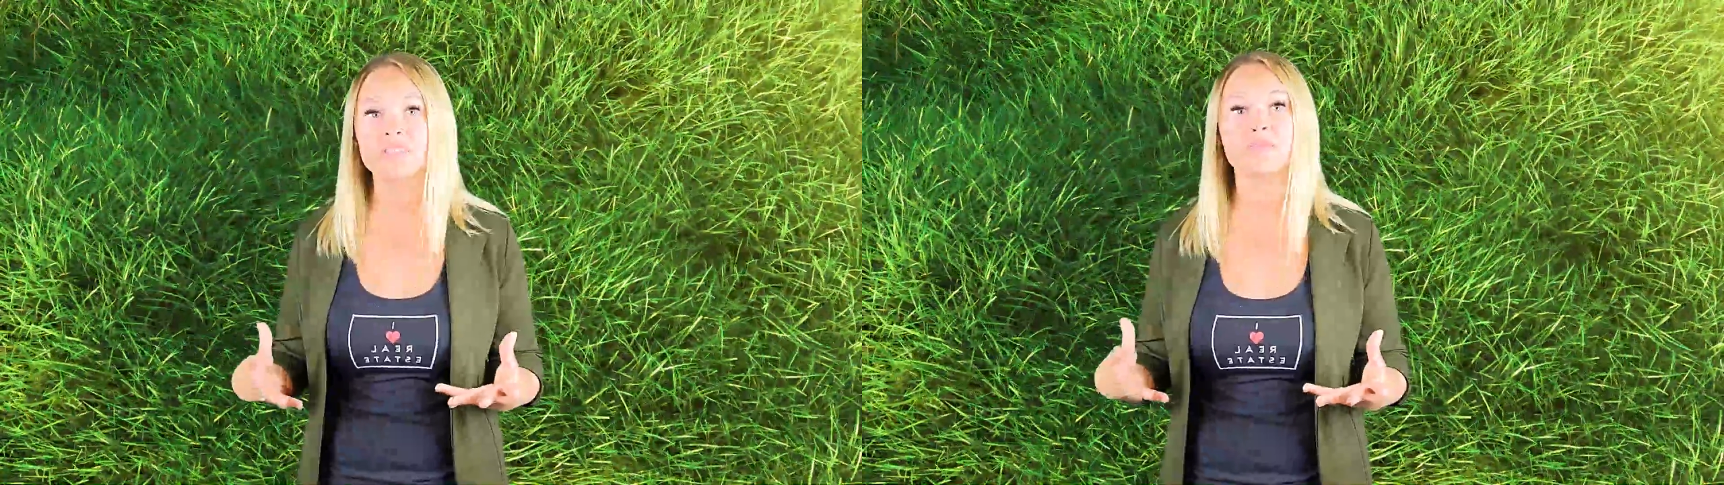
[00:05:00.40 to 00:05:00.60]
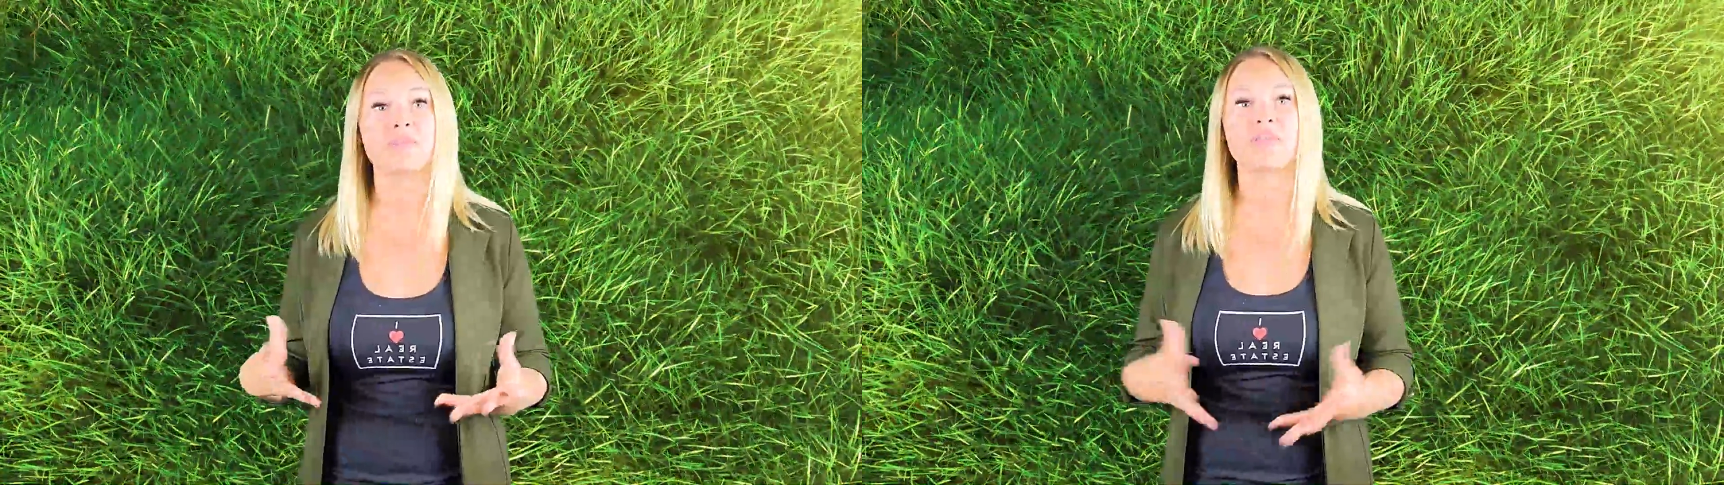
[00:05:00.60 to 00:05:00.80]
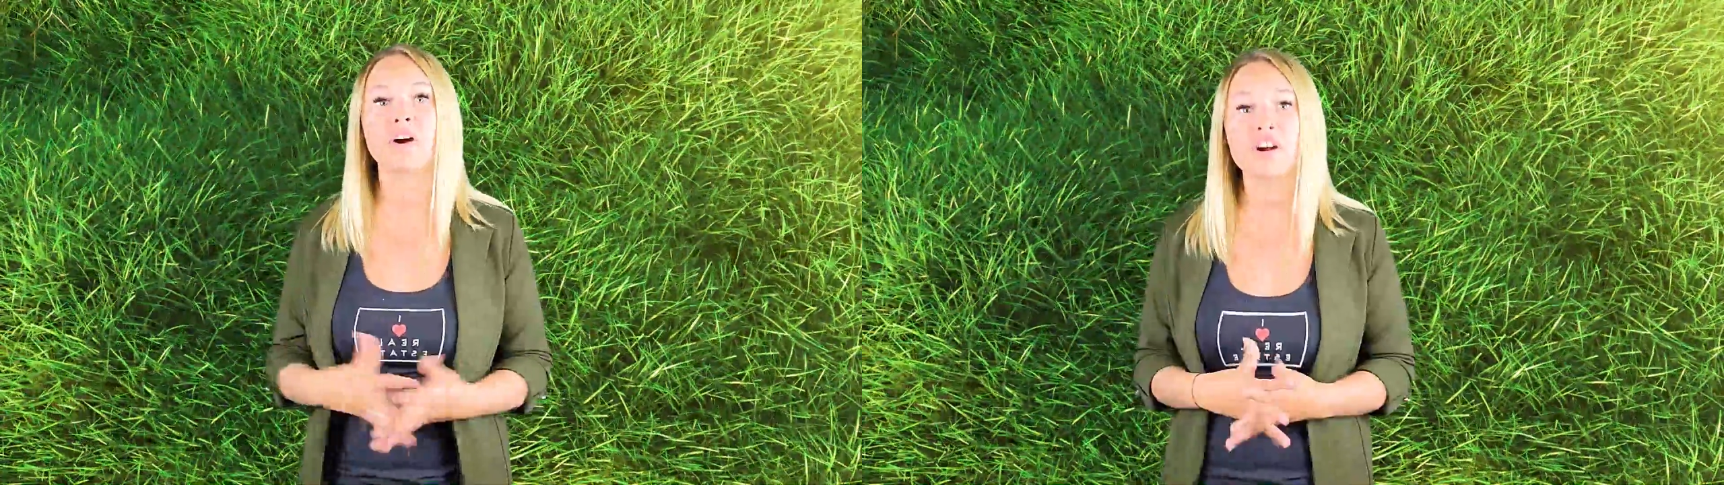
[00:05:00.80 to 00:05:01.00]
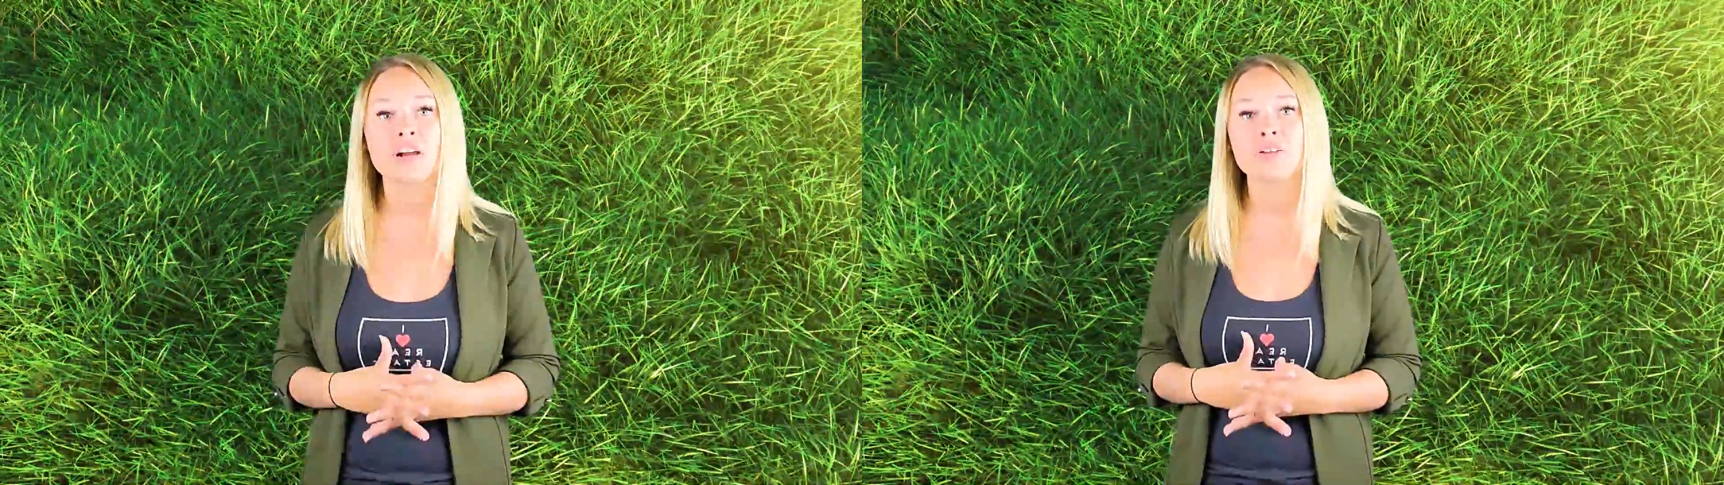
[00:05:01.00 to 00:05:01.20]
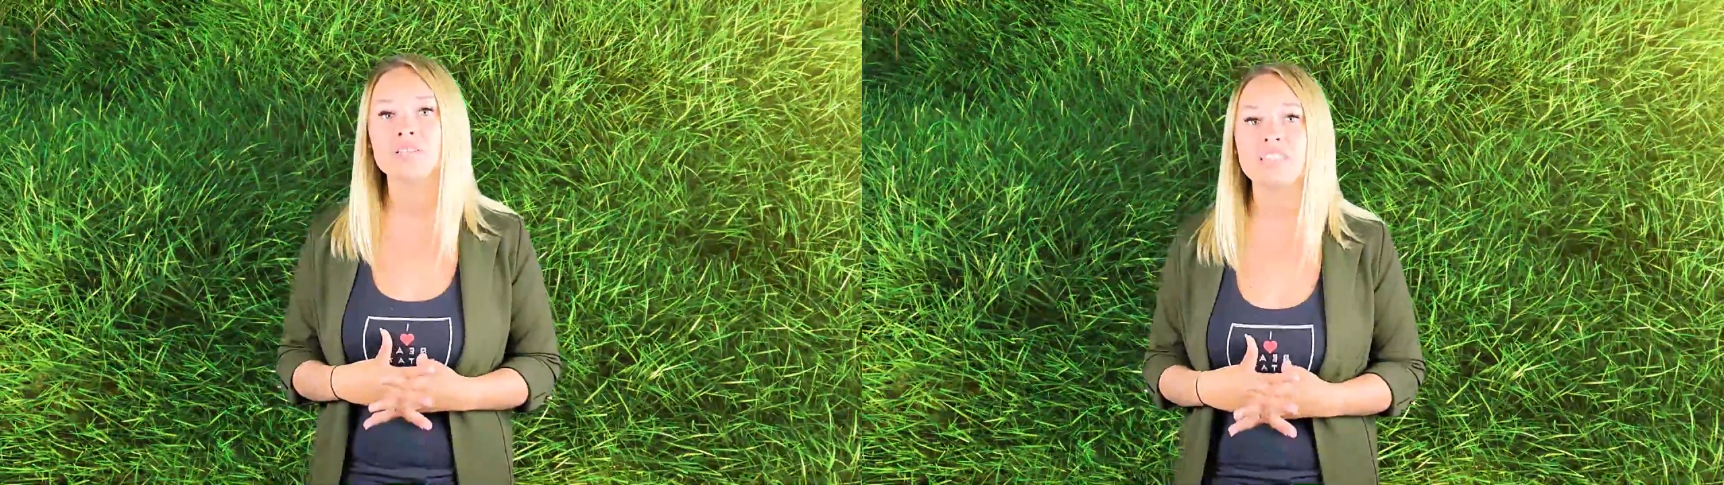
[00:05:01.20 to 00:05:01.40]
of Swift
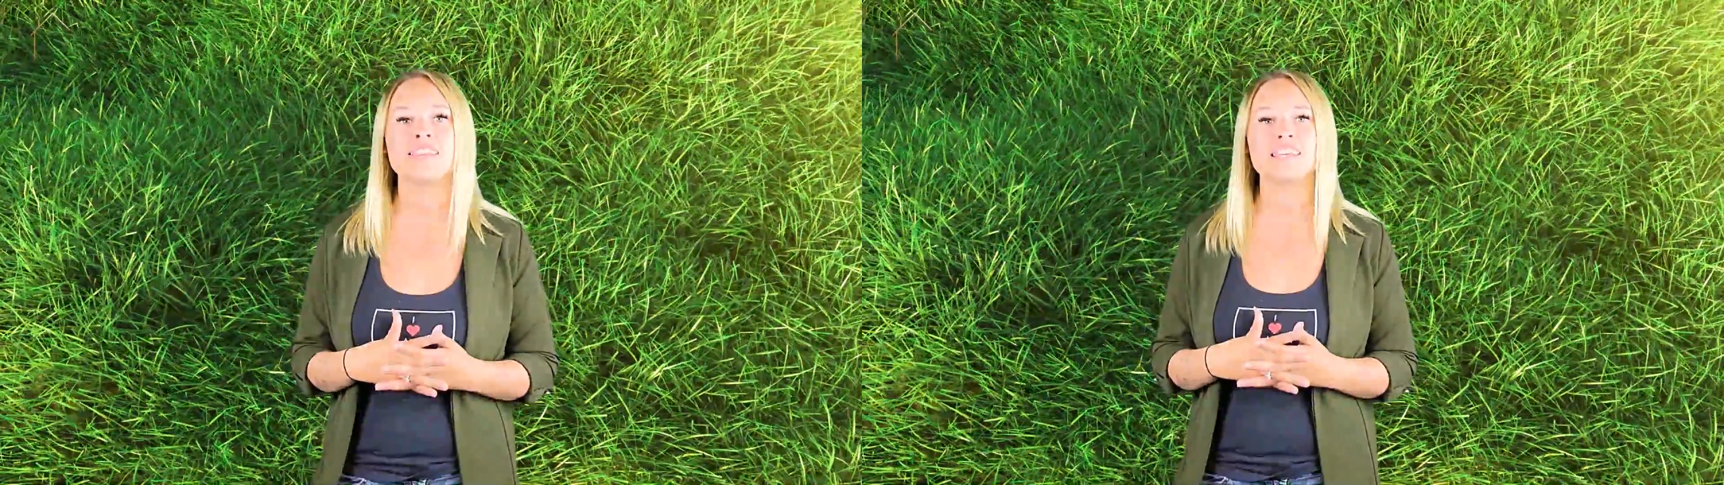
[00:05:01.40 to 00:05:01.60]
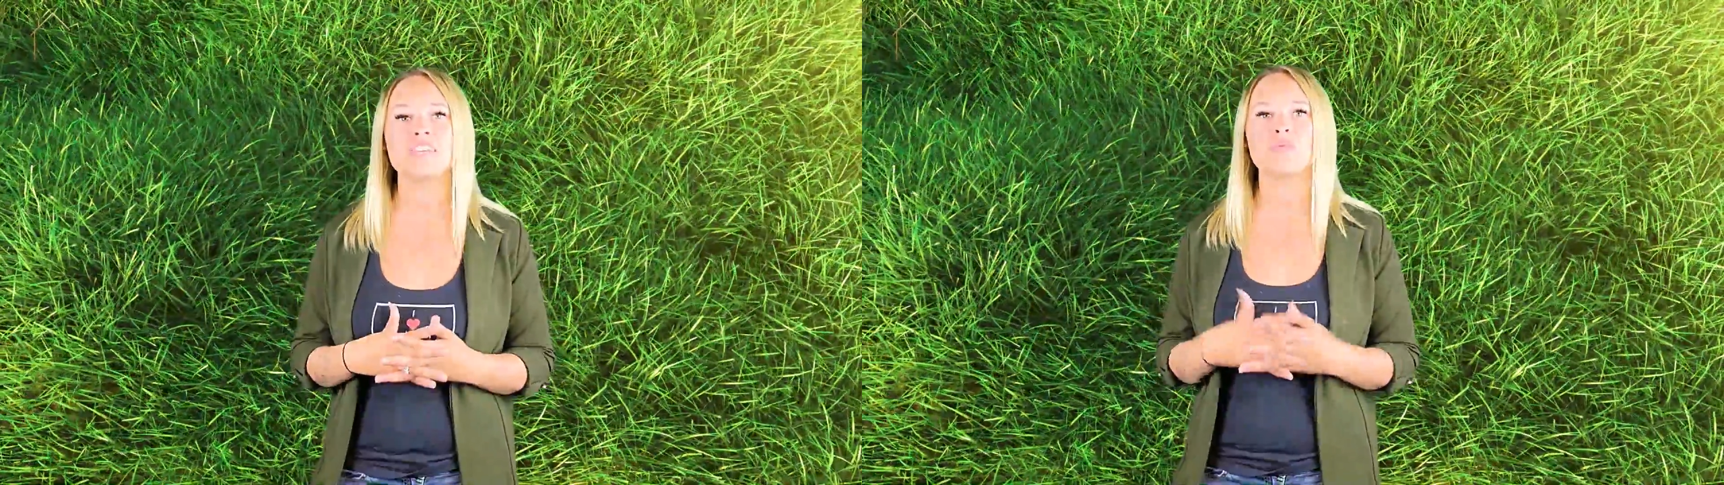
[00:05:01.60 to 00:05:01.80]
Current, the